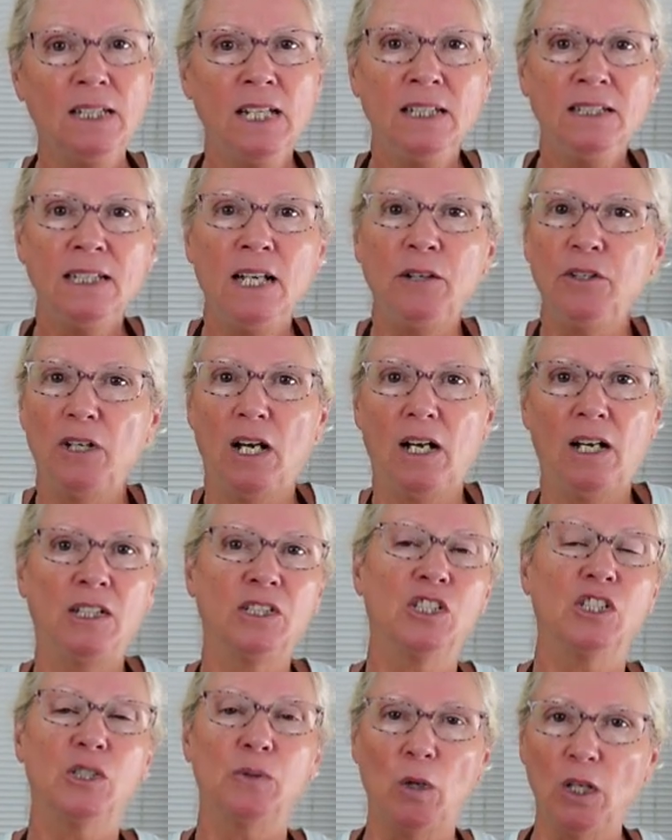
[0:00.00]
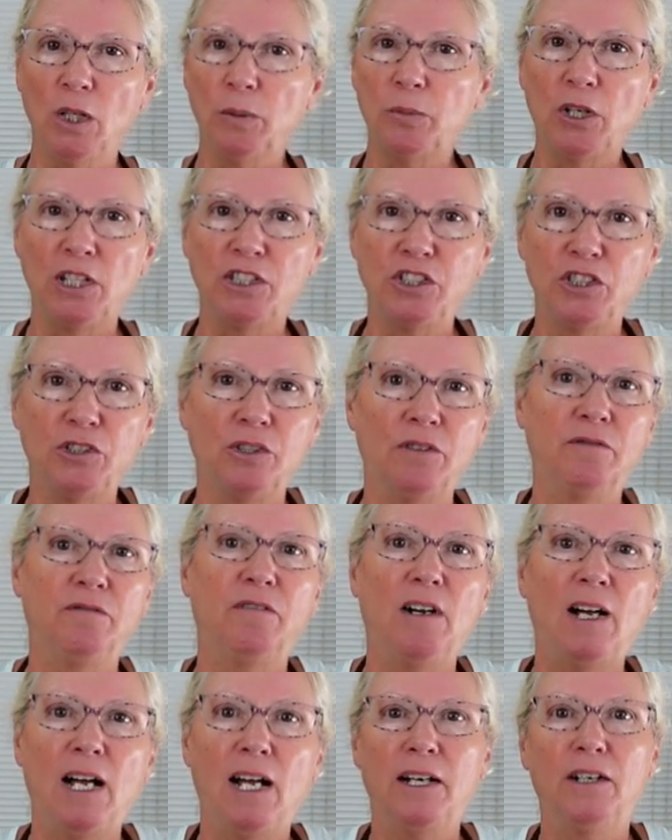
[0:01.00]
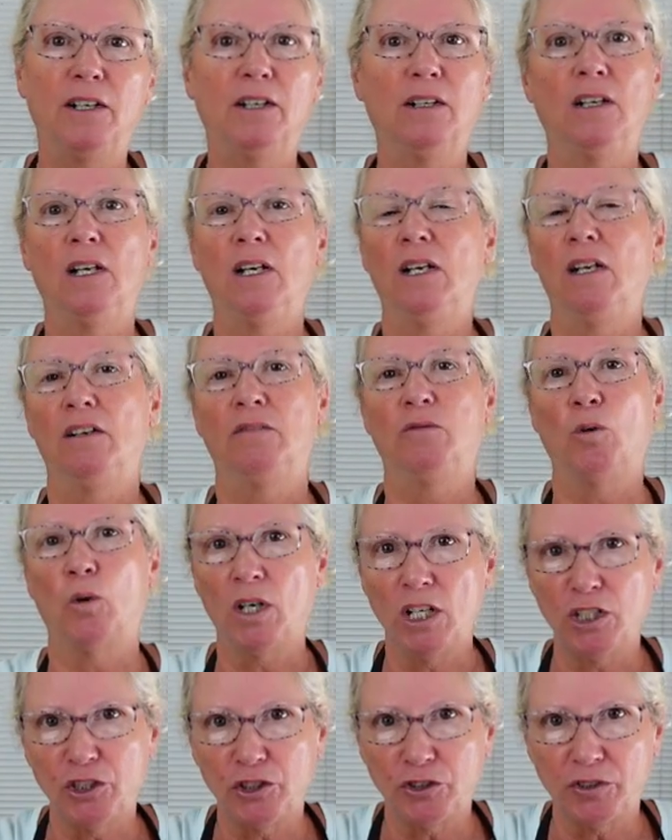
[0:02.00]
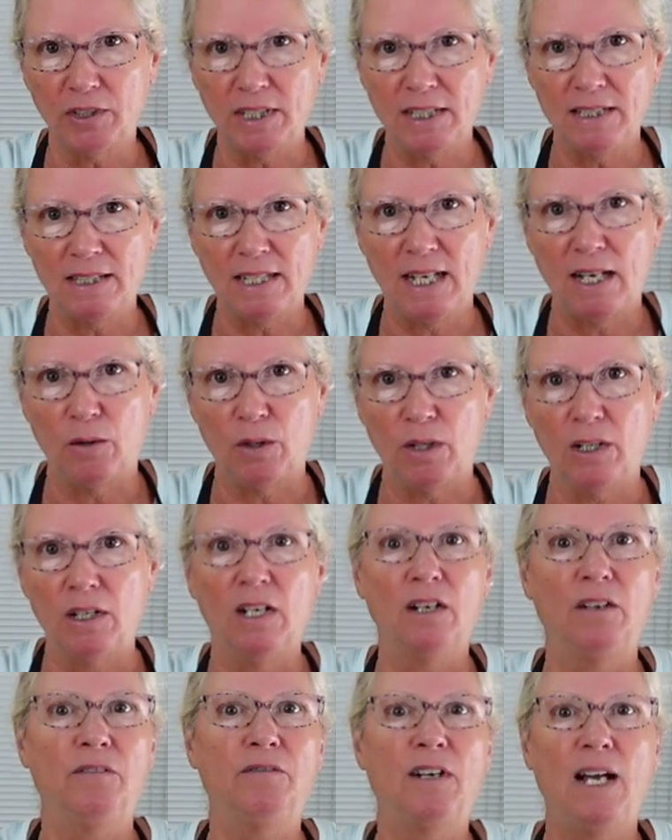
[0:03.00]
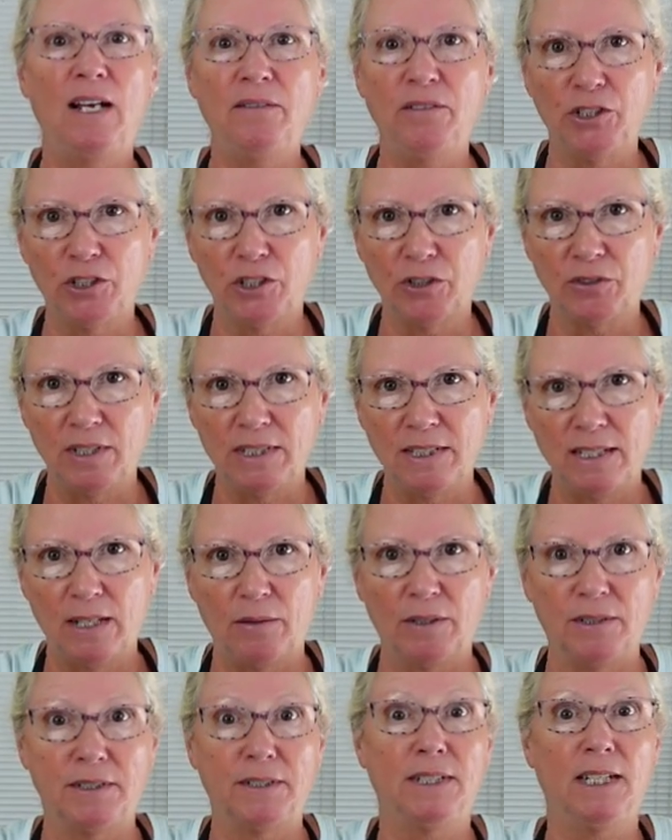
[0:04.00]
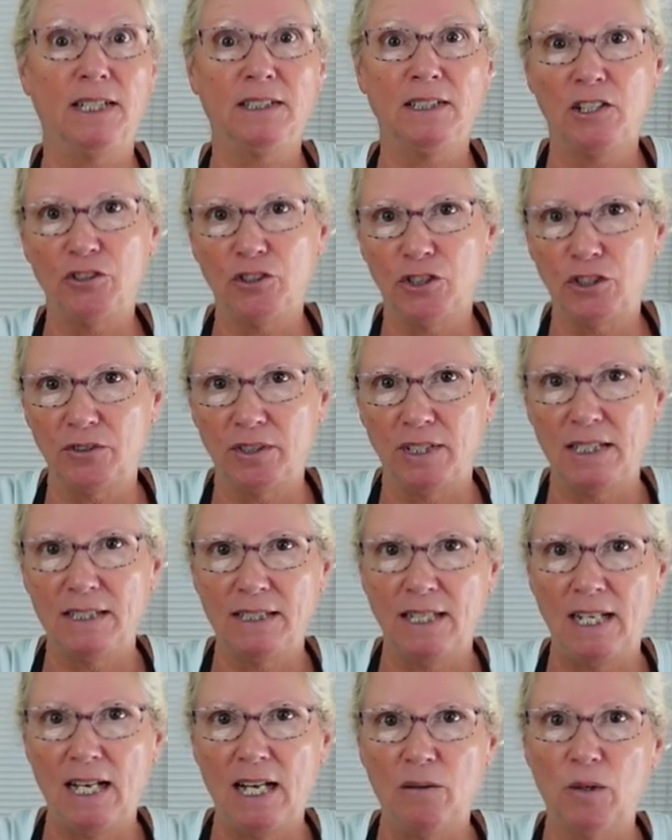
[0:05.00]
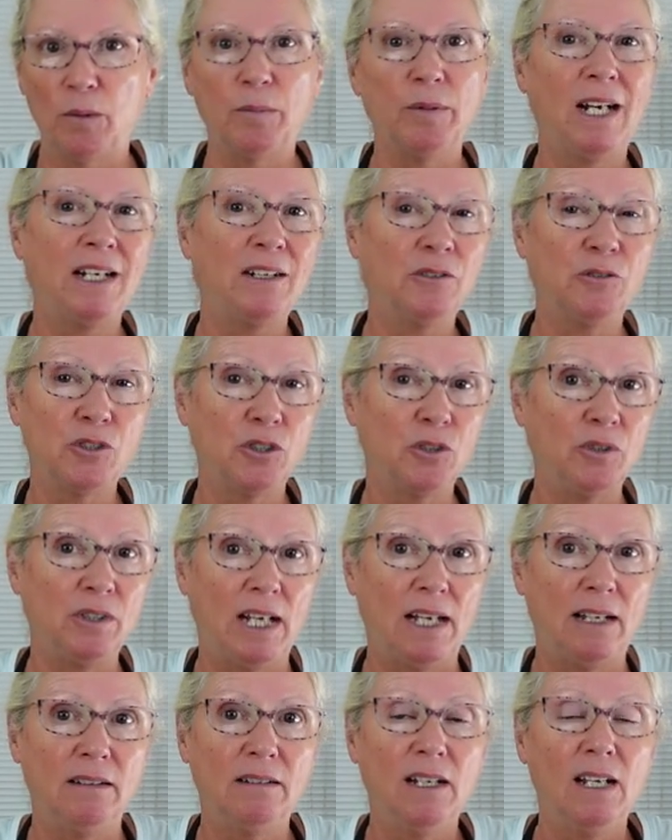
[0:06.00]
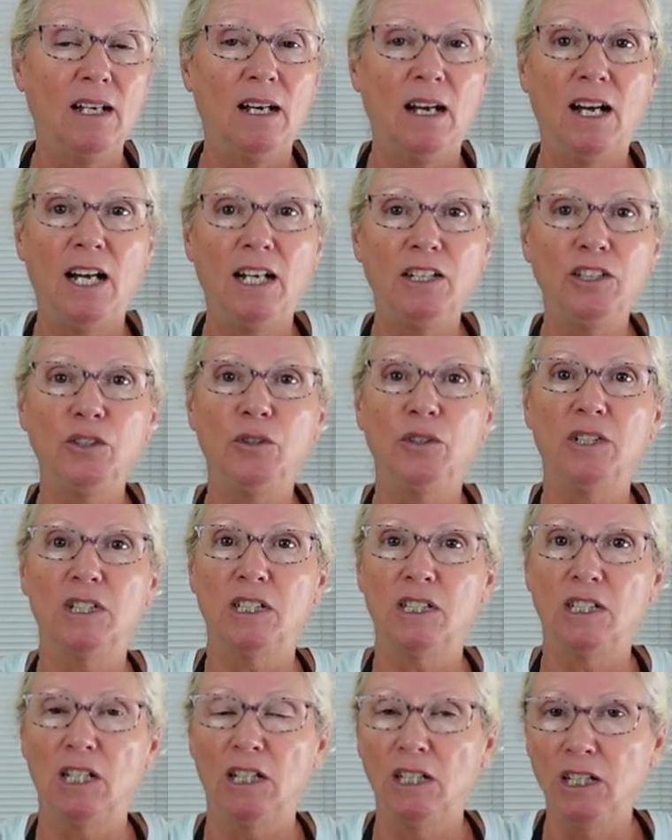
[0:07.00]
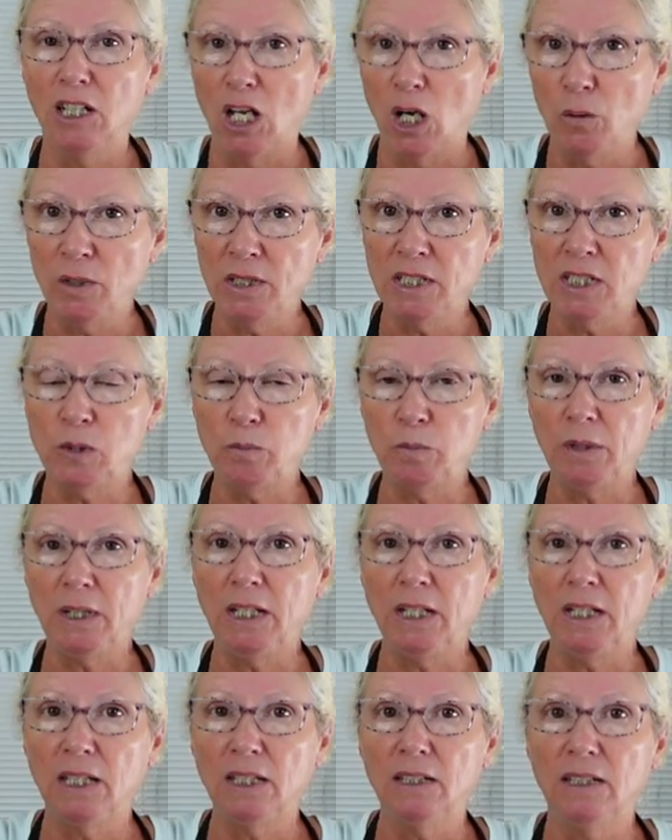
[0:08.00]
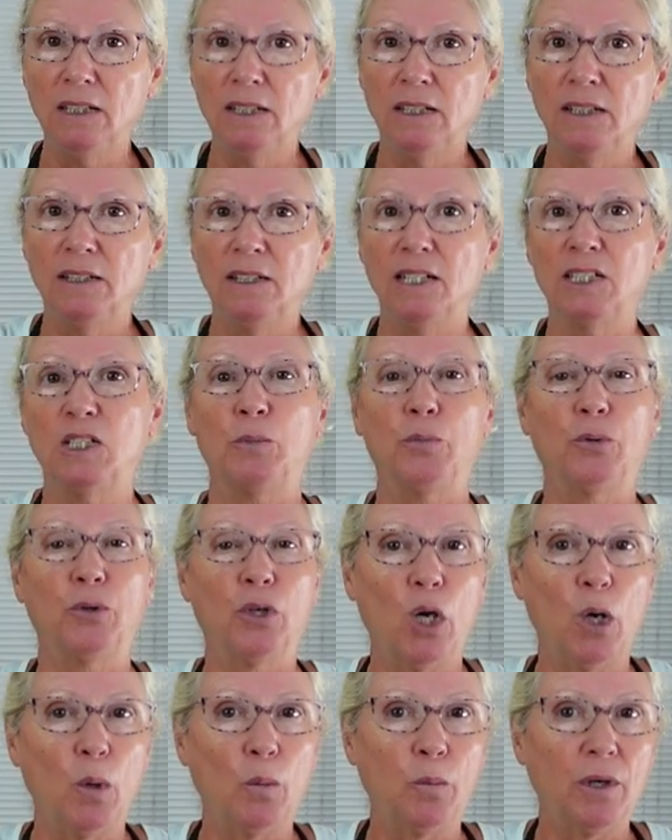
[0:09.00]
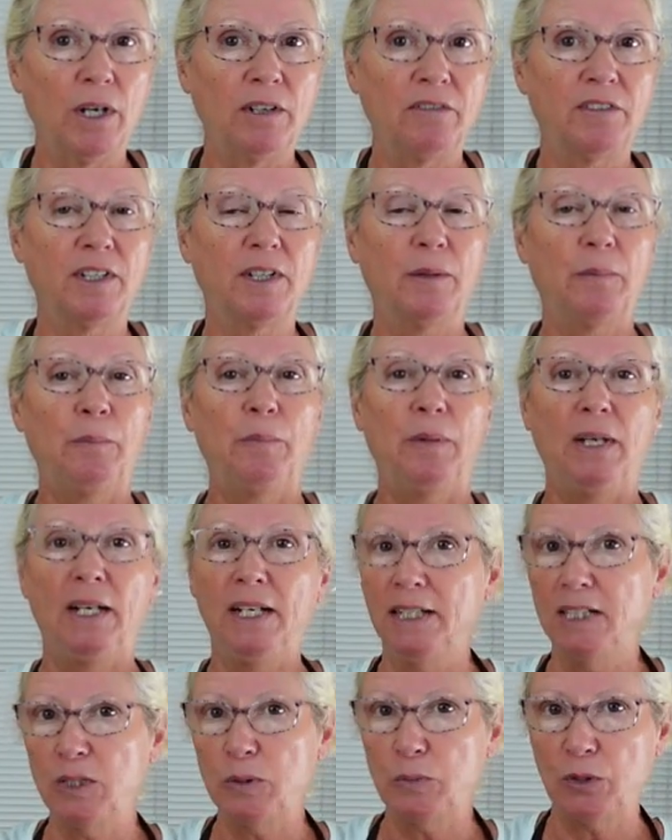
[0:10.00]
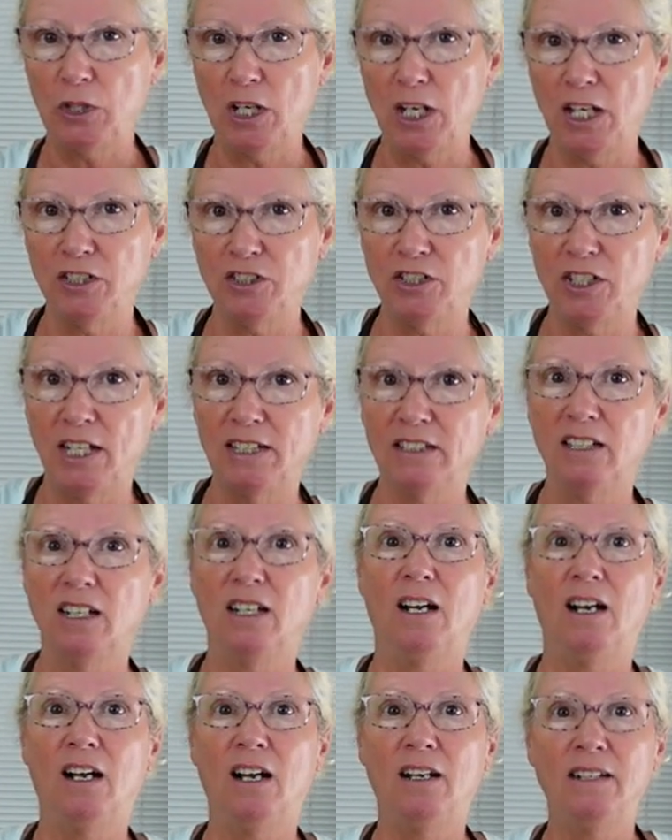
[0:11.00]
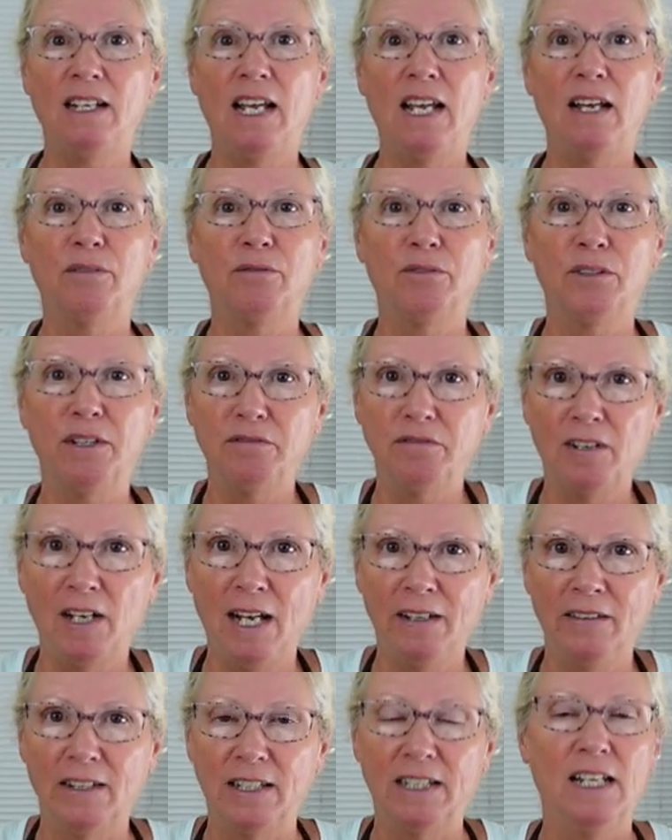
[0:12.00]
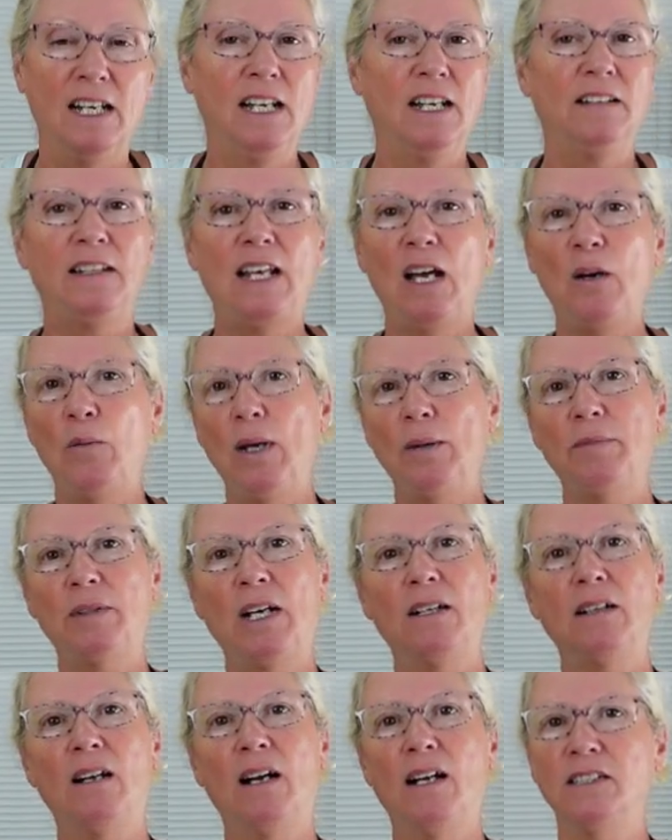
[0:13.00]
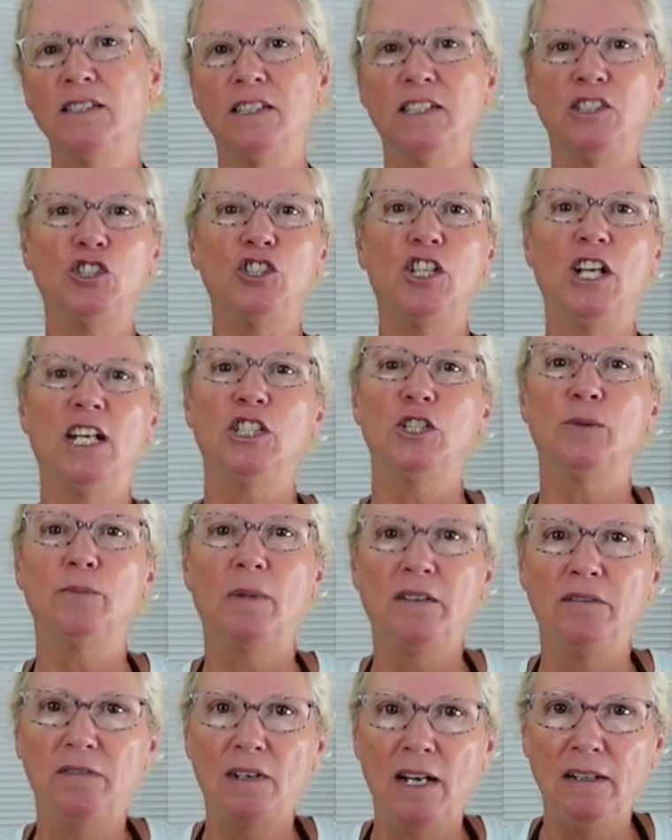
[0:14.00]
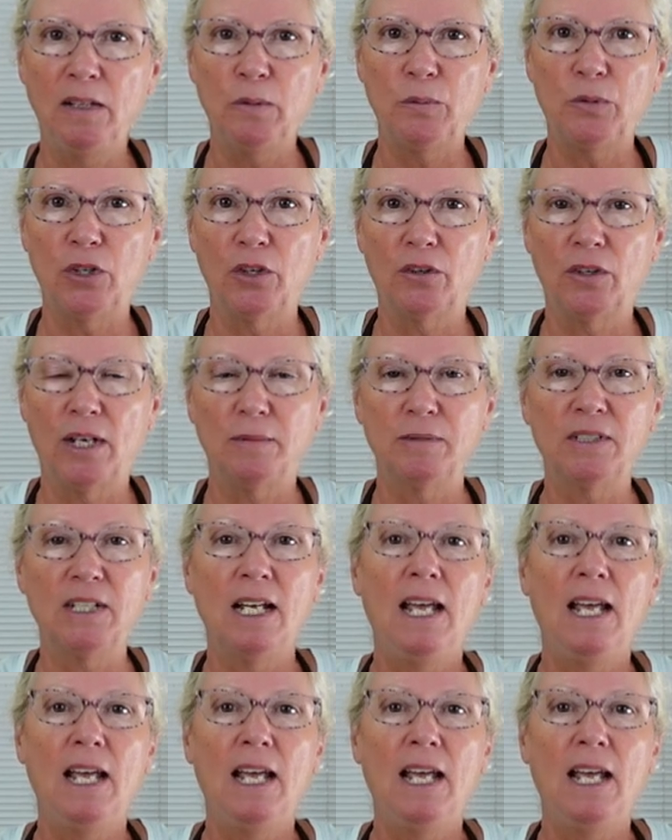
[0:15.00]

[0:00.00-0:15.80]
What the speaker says: Now, on smaller projects, you can fire 400 degrees an hour, 500 degrees an hour, 600 degrees an hour, but I don't do that. I do the lowest speed that's appropriate for the biggest project on every firing. That way I'm not constantly changing my firing programs.